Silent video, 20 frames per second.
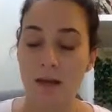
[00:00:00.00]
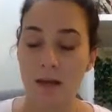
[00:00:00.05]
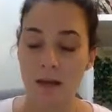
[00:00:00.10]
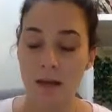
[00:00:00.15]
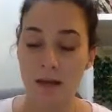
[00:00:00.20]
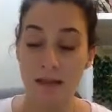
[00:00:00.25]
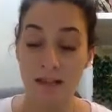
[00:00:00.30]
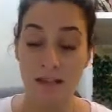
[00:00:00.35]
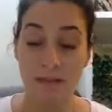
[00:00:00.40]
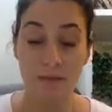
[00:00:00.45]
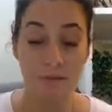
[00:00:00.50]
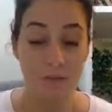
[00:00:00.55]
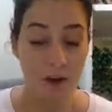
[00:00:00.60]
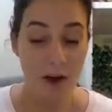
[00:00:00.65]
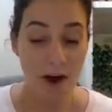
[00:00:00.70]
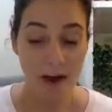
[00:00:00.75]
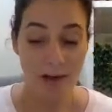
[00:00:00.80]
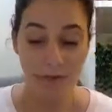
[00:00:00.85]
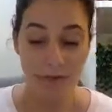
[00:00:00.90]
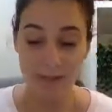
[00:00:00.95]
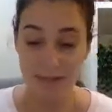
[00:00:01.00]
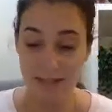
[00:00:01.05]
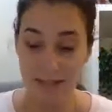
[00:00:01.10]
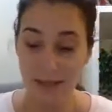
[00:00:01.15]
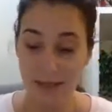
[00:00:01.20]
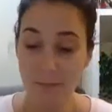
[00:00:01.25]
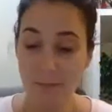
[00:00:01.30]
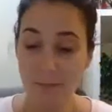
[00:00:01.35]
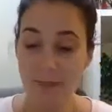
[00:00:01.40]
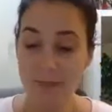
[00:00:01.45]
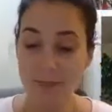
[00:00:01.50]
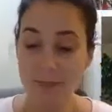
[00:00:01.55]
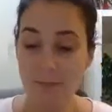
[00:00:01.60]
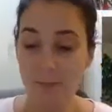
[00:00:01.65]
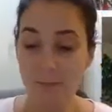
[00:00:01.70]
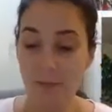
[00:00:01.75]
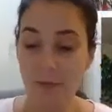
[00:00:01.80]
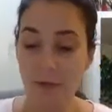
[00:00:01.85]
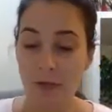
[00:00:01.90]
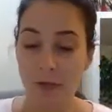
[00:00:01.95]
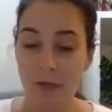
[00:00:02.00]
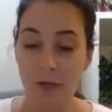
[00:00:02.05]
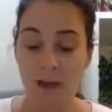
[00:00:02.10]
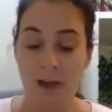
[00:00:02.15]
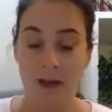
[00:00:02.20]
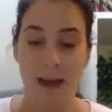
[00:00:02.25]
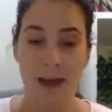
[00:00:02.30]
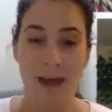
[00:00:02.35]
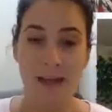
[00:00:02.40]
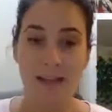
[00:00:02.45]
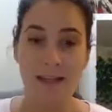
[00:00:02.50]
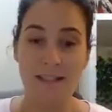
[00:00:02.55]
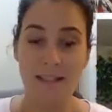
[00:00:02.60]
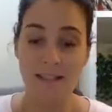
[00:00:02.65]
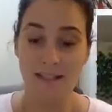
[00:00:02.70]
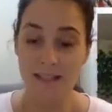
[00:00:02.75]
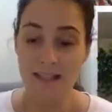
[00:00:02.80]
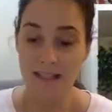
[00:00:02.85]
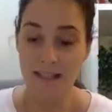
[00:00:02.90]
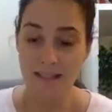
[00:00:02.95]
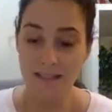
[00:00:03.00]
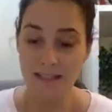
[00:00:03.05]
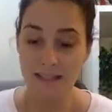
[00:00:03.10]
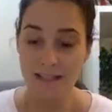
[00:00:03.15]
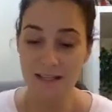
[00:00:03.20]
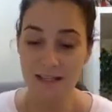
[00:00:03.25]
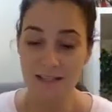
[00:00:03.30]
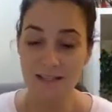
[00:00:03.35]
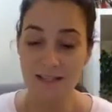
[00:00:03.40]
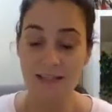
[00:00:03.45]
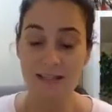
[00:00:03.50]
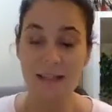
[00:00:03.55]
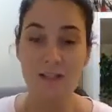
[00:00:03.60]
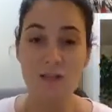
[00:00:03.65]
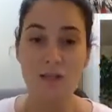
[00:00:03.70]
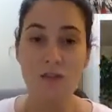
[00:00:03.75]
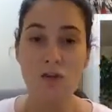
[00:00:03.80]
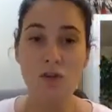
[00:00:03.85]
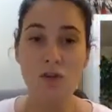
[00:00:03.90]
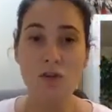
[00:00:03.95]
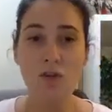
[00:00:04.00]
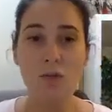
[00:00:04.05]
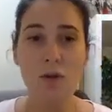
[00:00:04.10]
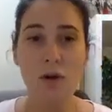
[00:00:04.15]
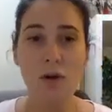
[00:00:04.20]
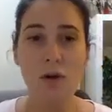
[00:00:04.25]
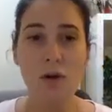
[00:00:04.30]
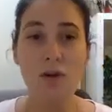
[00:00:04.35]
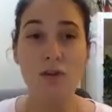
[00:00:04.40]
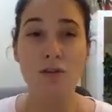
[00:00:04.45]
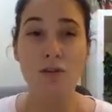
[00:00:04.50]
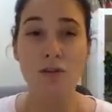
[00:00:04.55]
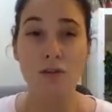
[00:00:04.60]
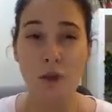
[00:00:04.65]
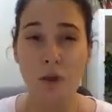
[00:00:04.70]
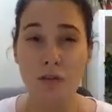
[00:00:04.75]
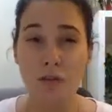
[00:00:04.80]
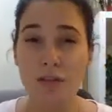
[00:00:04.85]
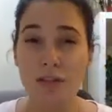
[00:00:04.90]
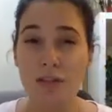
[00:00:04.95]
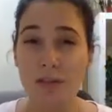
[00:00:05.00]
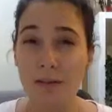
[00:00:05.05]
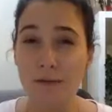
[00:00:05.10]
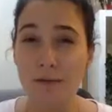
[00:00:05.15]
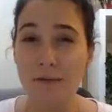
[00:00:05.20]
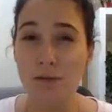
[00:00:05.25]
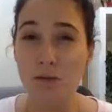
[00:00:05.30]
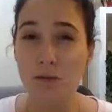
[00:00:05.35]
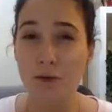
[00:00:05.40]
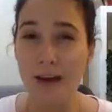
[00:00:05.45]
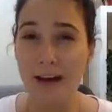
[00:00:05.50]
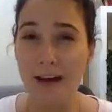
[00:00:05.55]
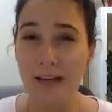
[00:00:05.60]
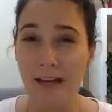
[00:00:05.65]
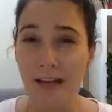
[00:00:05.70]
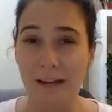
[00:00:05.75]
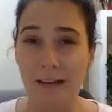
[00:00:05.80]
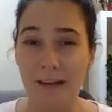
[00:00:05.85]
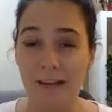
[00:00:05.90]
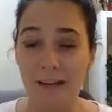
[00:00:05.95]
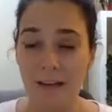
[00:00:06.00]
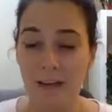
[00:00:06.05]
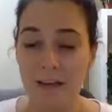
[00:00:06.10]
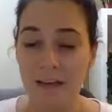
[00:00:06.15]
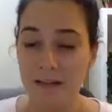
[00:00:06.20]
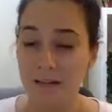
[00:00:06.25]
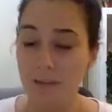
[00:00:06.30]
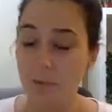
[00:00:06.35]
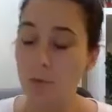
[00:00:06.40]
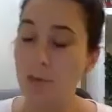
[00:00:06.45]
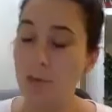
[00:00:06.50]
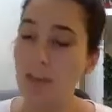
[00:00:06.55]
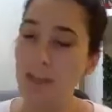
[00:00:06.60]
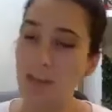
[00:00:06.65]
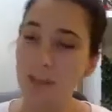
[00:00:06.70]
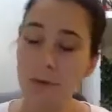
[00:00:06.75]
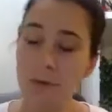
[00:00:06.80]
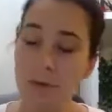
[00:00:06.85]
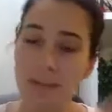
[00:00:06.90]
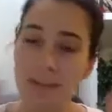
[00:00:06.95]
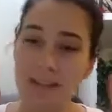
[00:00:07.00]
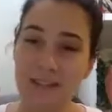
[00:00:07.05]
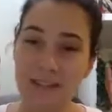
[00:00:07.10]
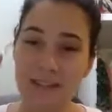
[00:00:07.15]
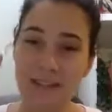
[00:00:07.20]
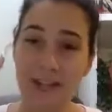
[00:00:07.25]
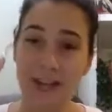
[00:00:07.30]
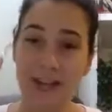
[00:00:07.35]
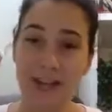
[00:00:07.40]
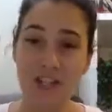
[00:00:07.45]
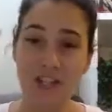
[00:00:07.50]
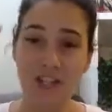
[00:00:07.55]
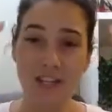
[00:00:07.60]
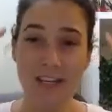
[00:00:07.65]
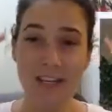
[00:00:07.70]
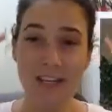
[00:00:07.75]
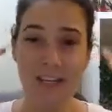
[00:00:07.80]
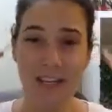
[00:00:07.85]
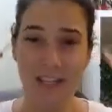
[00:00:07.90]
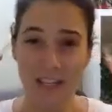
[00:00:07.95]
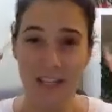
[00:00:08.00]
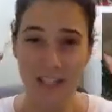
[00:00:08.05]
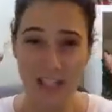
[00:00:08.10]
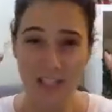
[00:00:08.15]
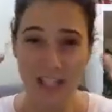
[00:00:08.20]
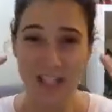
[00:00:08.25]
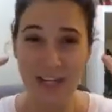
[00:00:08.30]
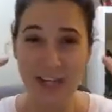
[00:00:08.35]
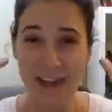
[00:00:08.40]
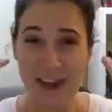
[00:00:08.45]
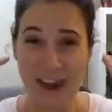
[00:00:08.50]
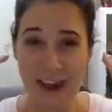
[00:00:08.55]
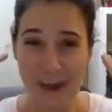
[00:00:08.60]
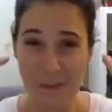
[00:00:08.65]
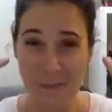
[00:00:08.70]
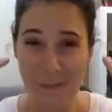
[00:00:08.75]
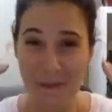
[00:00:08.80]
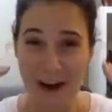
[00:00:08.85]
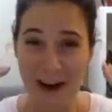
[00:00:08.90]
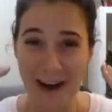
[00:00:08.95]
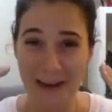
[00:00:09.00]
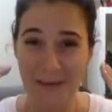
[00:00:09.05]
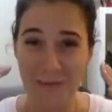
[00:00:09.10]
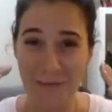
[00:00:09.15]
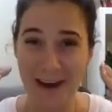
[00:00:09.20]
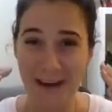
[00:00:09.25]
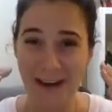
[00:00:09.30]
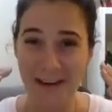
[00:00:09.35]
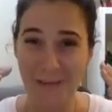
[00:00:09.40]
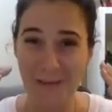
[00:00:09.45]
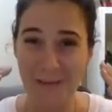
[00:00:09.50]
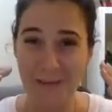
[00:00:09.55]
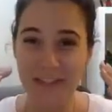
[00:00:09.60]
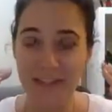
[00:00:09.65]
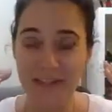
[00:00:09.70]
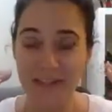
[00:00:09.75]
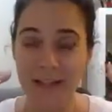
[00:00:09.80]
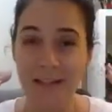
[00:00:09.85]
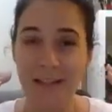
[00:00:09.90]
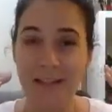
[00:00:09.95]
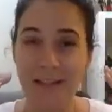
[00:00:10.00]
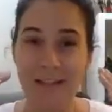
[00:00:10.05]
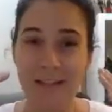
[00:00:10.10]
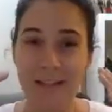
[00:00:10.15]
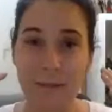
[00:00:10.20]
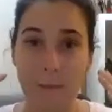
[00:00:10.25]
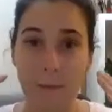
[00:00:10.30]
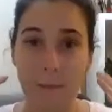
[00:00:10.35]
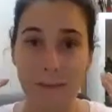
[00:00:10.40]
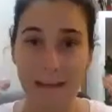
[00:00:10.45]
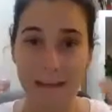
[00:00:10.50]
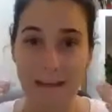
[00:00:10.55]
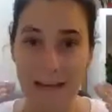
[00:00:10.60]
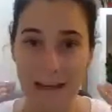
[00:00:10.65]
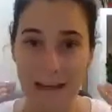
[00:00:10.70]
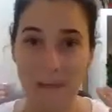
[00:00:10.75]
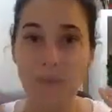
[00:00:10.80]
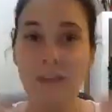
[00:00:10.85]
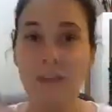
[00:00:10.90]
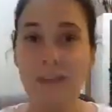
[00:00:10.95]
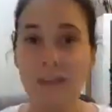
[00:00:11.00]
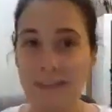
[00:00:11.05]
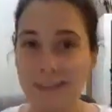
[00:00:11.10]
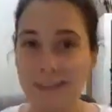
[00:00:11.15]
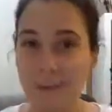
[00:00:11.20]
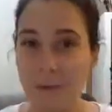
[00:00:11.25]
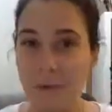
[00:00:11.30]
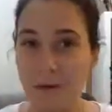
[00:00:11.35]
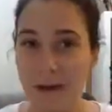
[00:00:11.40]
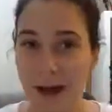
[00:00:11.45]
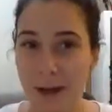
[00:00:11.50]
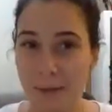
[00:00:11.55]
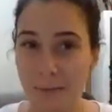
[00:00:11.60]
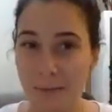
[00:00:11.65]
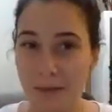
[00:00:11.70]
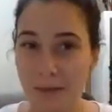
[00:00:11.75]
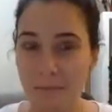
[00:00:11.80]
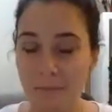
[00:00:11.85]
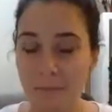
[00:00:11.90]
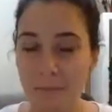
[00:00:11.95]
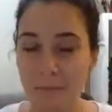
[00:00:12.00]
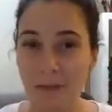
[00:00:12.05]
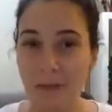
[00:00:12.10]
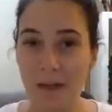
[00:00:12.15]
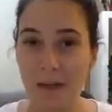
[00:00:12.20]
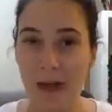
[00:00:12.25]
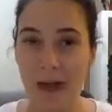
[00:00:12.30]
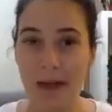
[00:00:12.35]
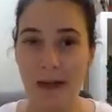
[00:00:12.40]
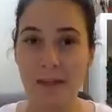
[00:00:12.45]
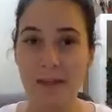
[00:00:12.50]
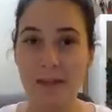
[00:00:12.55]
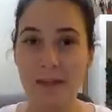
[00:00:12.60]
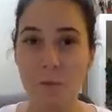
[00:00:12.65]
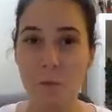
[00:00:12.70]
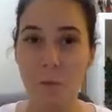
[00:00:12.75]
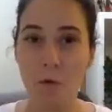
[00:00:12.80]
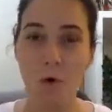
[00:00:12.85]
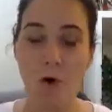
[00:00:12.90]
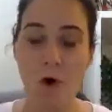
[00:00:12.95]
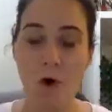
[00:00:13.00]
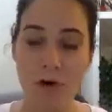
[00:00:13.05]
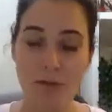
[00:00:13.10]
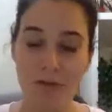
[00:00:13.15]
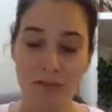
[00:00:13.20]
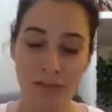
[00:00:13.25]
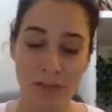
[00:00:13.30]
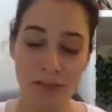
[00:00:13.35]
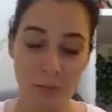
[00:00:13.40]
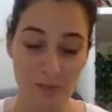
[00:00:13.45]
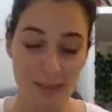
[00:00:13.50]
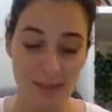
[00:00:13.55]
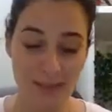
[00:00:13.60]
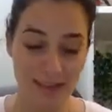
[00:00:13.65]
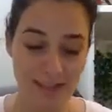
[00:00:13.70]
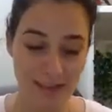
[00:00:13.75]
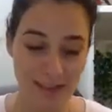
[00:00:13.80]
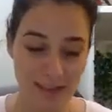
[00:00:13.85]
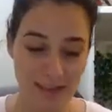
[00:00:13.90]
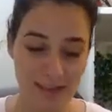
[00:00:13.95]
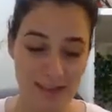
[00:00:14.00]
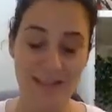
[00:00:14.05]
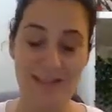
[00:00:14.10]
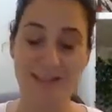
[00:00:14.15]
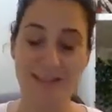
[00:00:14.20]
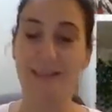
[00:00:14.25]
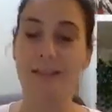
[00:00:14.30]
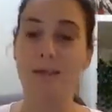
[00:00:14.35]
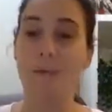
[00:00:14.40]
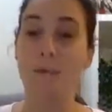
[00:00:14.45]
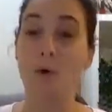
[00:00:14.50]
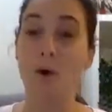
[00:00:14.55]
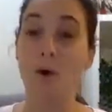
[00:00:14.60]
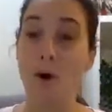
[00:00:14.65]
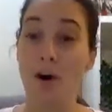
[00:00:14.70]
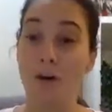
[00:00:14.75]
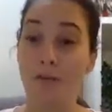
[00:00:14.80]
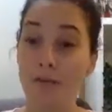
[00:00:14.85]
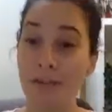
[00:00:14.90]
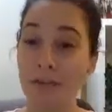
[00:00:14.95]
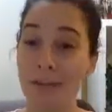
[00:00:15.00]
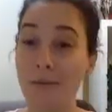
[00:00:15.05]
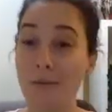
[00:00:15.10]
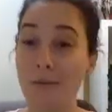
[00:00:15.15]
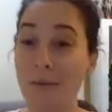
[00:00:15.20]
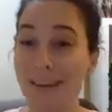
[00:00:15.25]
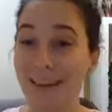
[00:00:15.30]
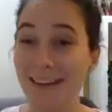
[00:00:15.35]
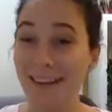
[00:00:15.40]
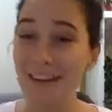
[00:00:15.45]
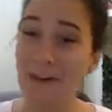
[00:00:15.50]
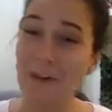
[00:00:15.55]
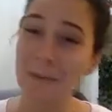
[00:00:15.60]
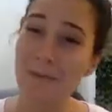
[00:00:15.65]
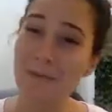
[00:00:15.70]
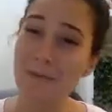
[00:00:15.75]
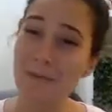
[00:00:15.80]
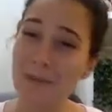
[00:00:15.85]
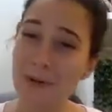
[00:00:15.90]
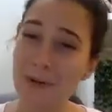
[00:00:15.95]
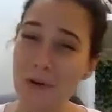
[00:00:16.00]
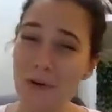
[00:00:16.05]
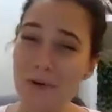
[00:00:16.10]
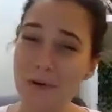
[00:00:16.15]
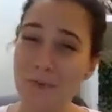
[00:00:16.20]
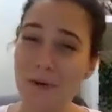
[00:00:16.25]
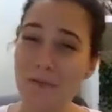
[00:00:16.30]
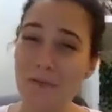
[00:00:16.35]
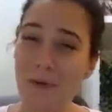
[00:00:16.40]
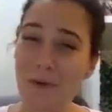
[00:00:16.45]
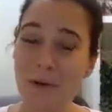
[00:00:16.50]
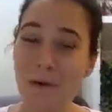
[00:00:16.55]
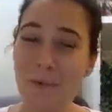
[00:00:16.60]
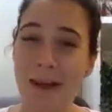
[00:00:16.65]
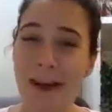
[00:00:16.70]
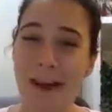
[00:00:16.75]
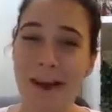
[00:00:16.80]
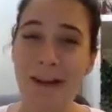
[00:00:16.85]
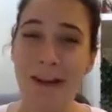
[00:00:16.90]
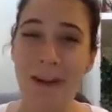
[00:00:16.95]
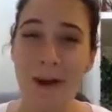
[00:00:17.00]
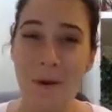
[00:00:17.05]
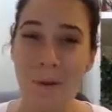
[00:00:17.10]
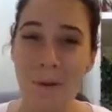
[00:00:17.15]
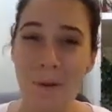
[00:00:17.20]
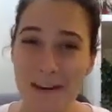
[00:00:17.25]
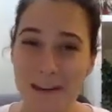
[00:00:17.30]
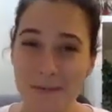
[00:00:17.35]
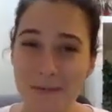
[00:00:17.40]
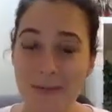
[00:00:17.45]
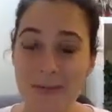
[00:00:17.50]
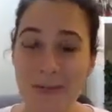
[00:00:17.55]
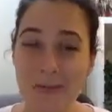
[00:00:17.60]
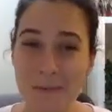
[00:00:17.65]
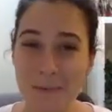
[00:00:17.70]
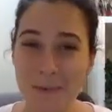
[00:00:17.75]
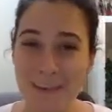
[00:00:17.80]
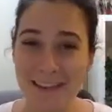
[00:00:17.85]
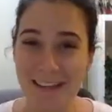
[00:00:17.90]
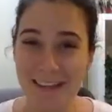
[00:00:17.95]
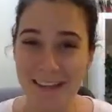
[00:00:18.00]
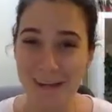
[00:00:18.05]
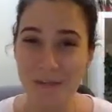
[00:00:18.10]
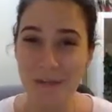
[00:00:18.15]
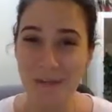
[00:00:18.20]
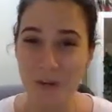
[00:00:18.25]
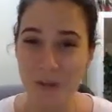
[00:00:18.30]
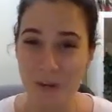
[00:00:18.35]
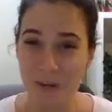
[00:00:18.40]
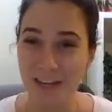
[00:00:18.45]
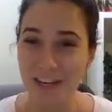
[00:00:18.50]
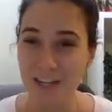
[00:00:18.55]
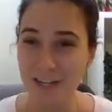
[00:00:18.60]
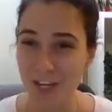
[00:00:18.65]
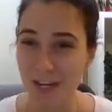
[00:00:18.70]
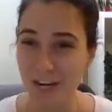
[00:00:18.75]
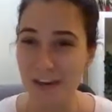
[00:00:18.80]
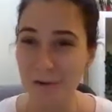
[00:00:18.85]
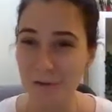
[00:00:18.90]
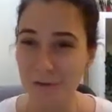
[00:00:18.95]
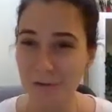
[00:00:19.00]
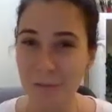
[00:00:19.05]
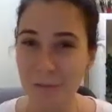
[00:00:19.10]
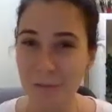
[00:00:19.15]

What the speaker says: Now there's 5 steps, and it's neuro-associative training. So what it's doing is it's actually conditioning our brain waves to believe that this will happen. And the more often that we see this and the more often that we've talked before about whatever you believe, you can achieve.